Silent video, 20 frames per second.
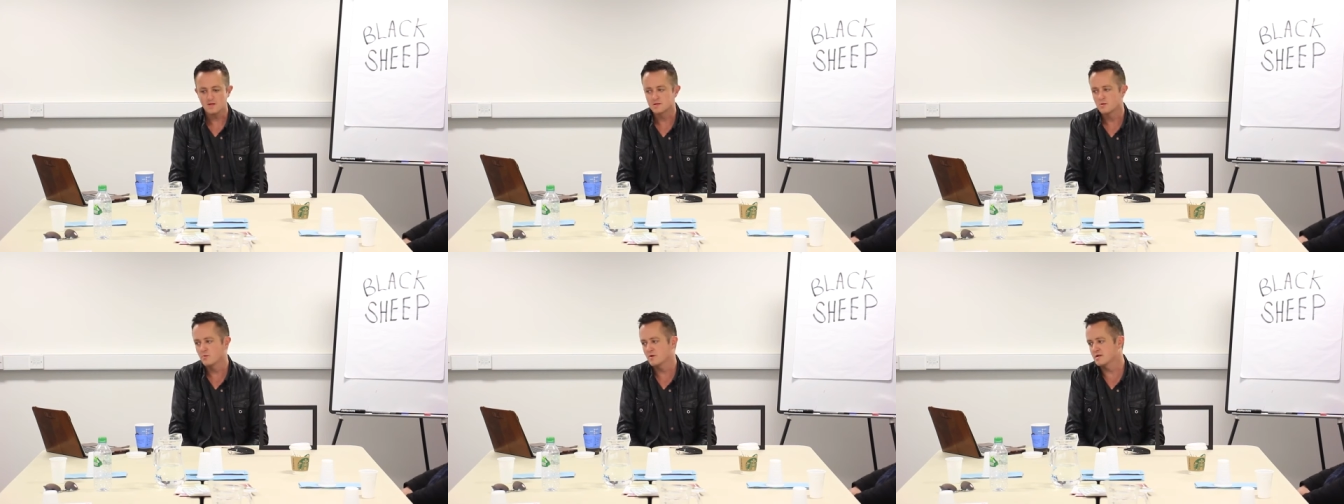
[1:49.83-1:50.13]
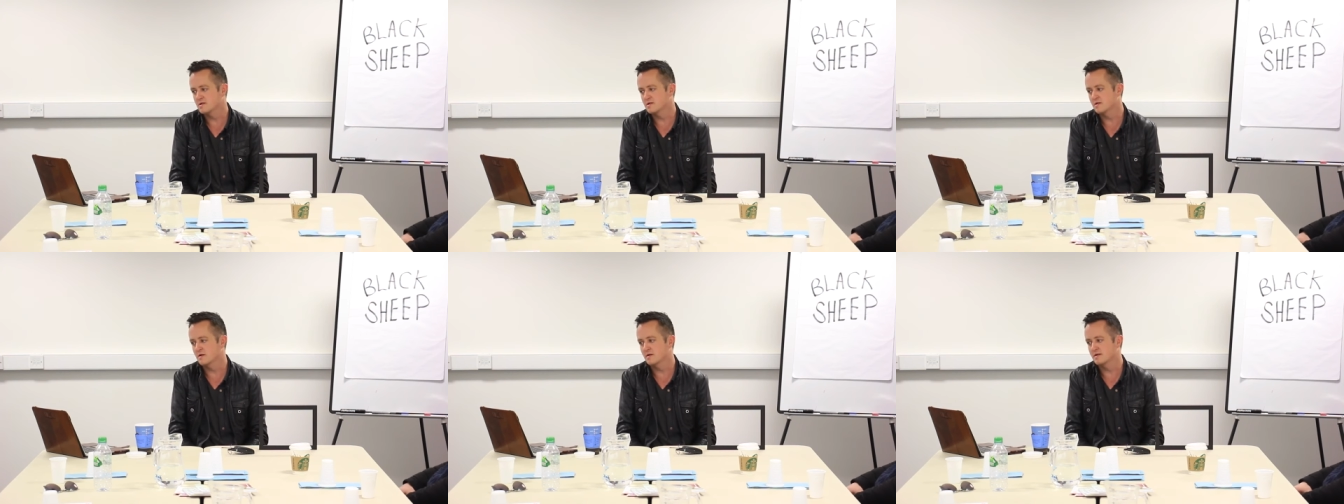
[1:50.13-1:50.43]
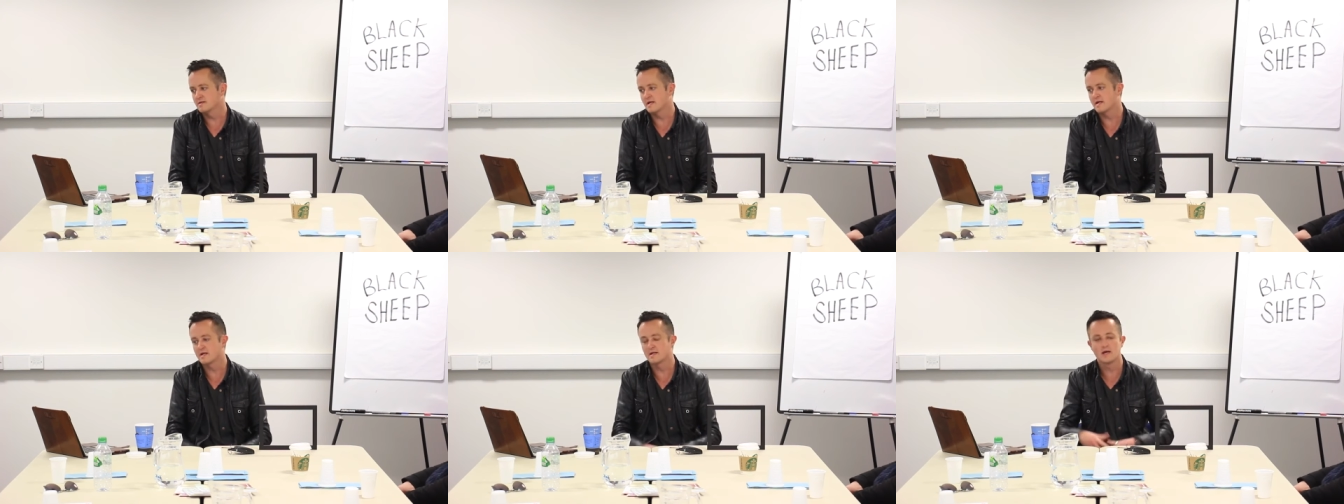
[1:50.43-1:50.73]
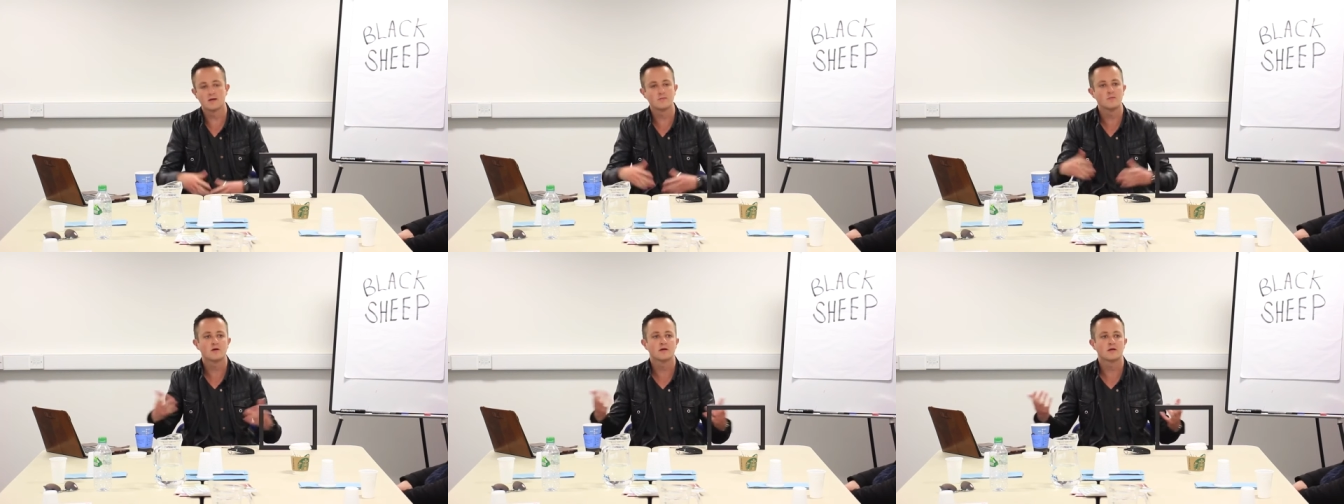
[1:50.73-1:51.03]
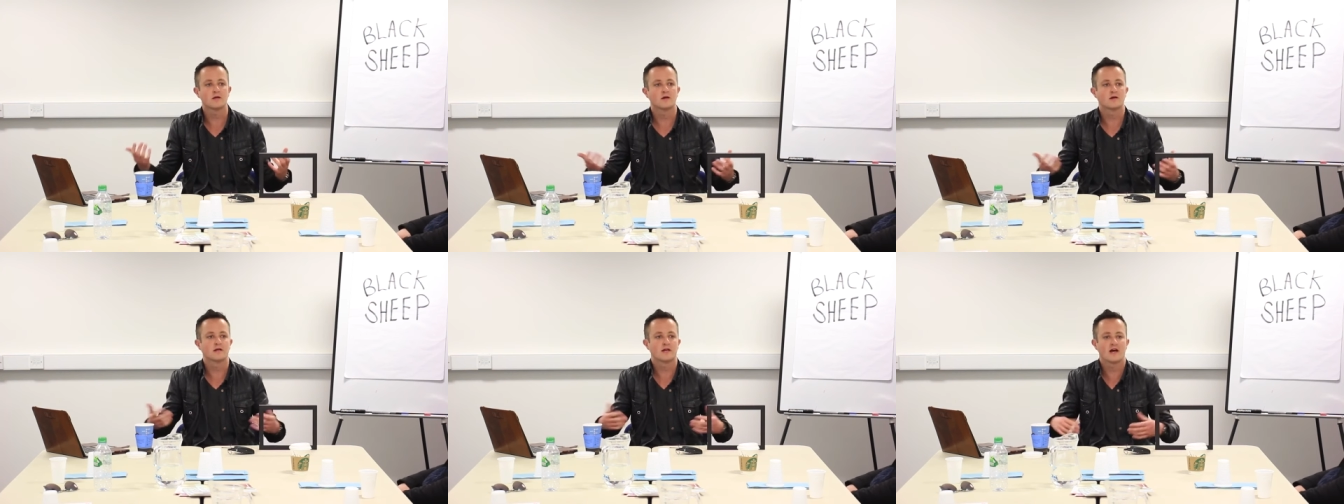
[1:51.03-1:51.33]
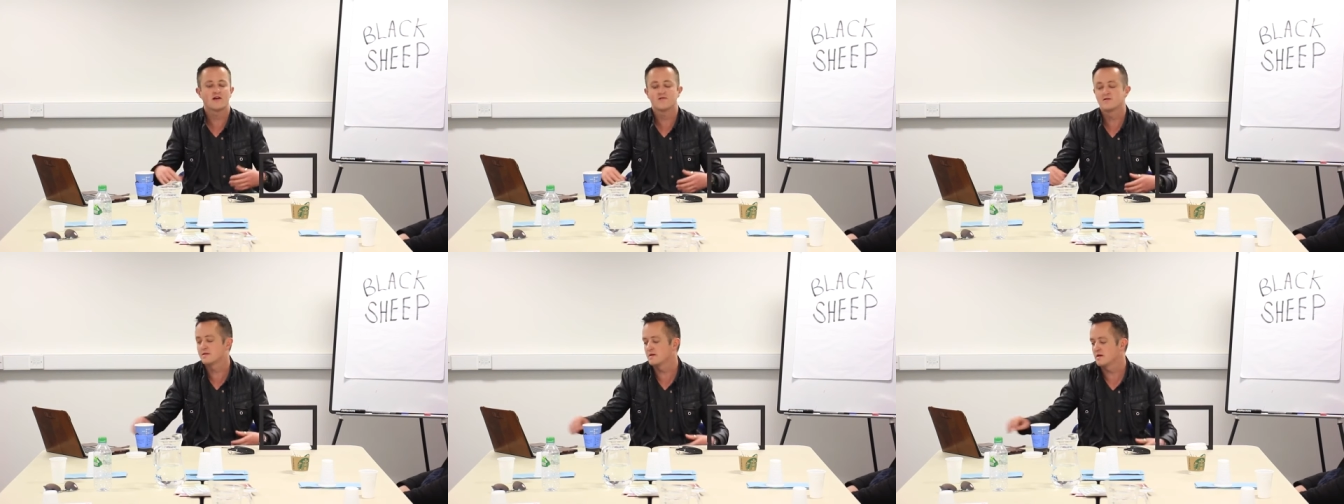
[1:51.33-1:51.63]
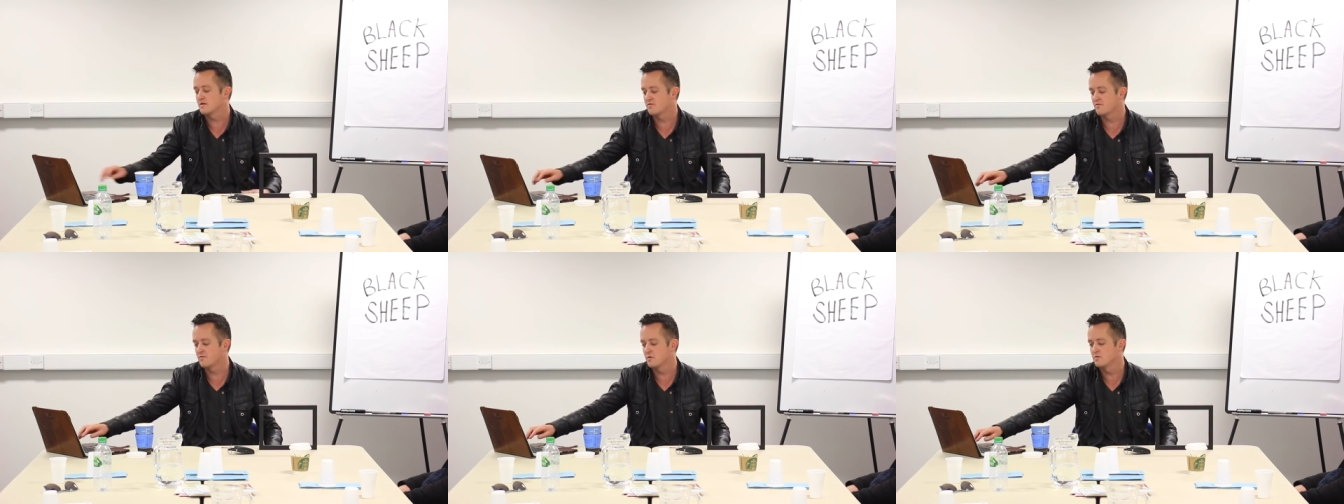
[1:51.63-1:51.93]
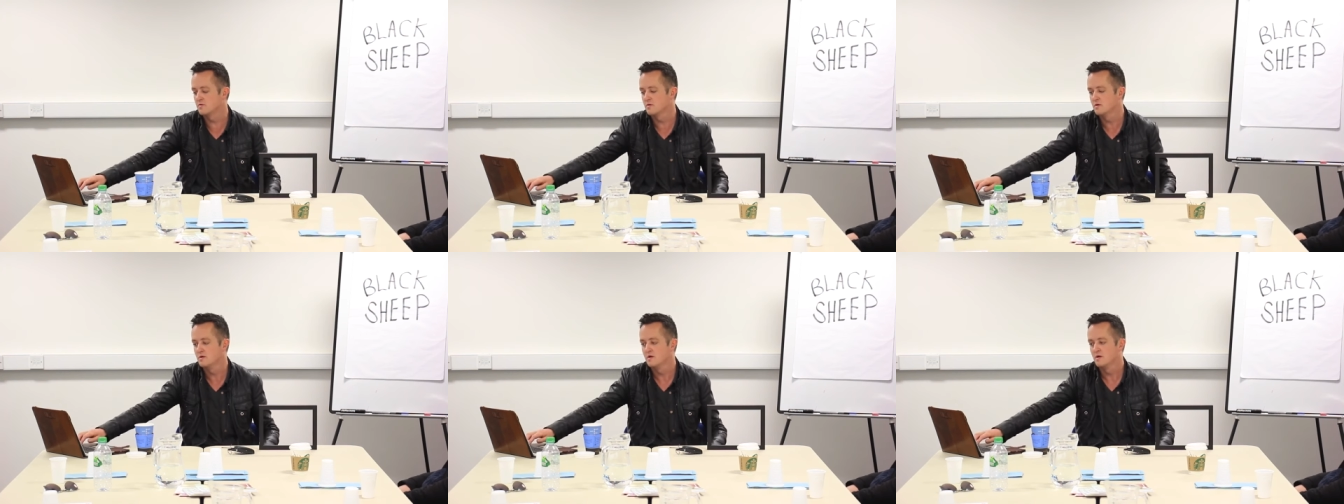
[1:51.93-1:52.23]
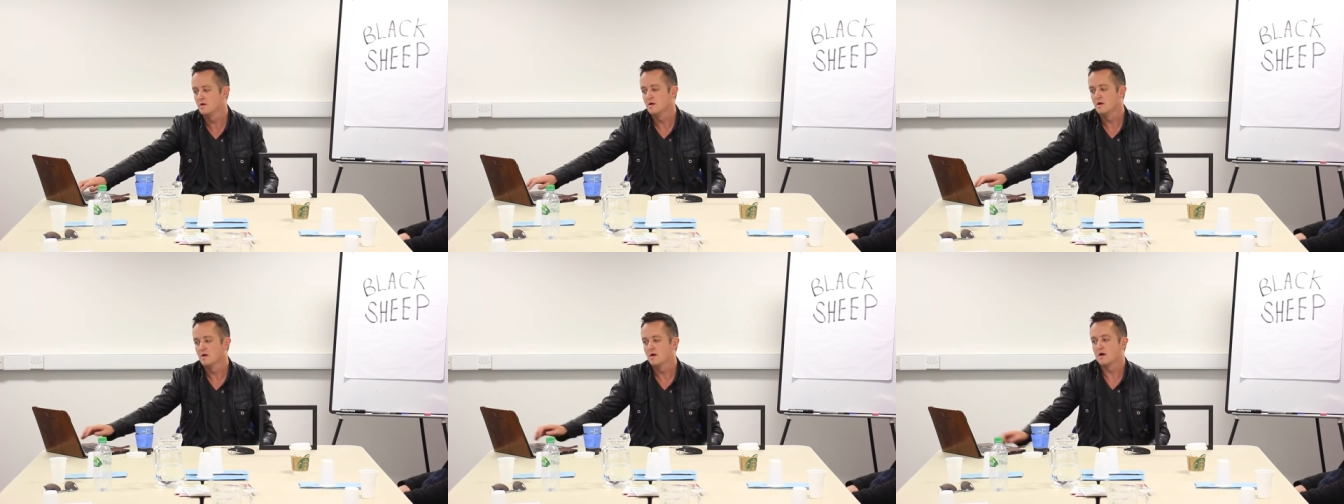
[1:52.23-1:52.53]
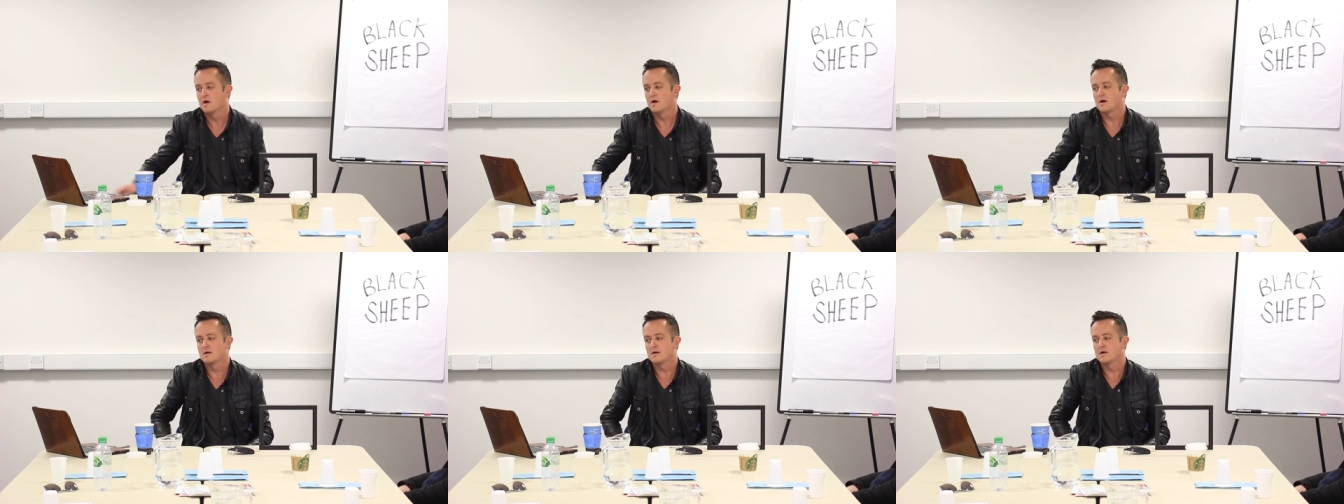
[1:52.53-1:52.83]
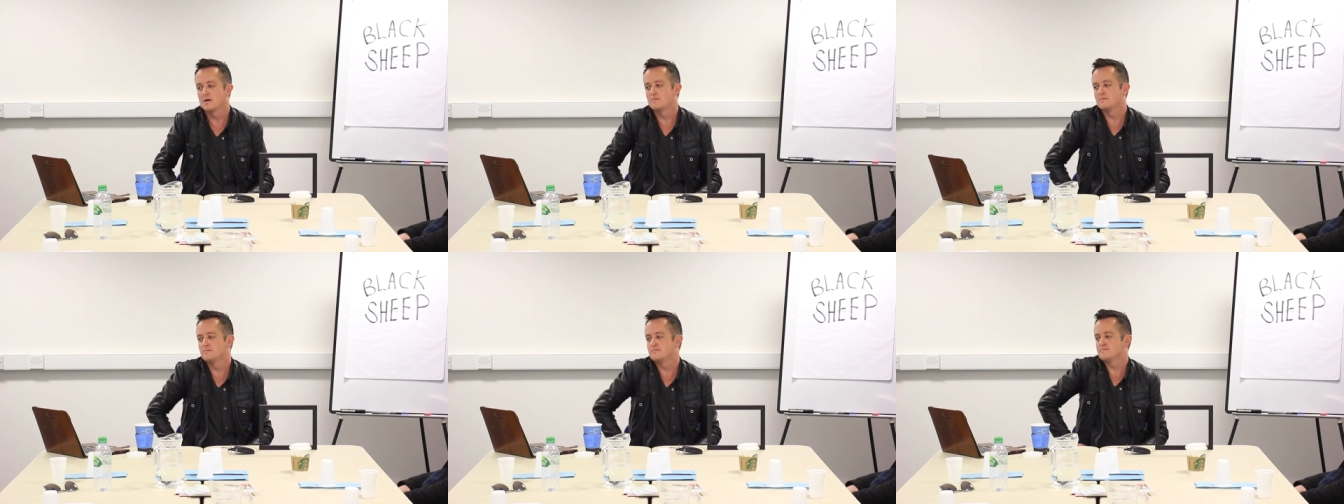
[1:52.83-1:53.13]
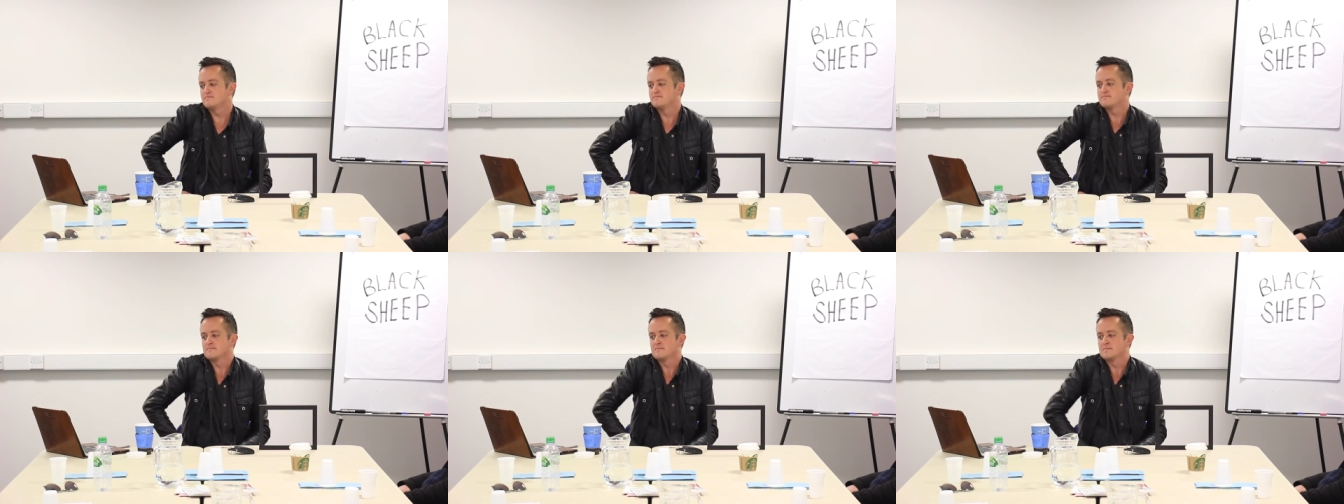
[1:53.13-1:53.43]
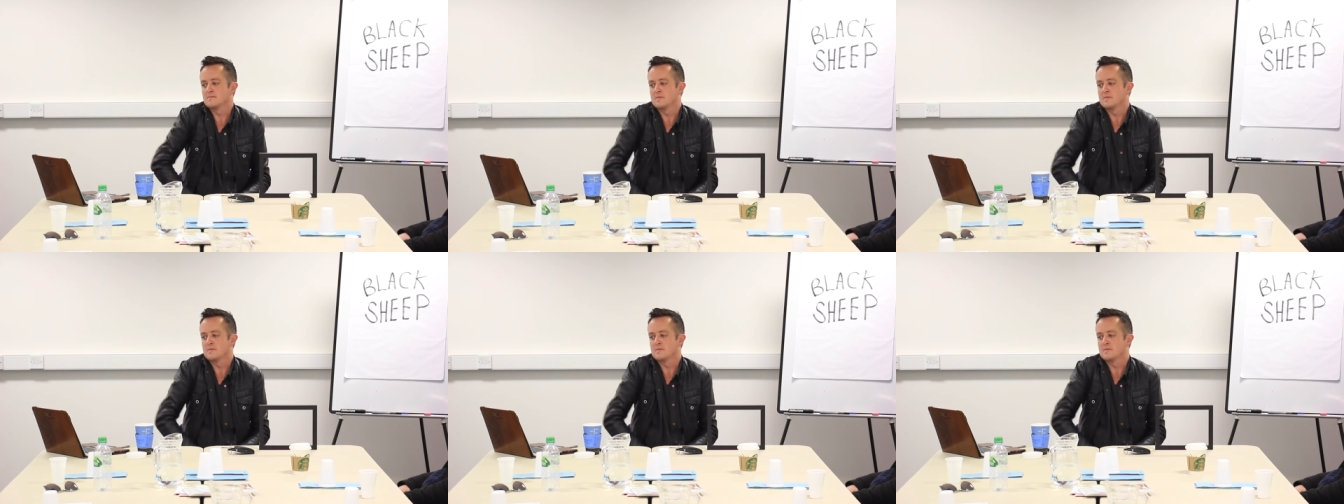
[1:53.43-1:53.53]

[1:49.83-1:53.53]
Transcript: so when i started day game i, I carried that through i um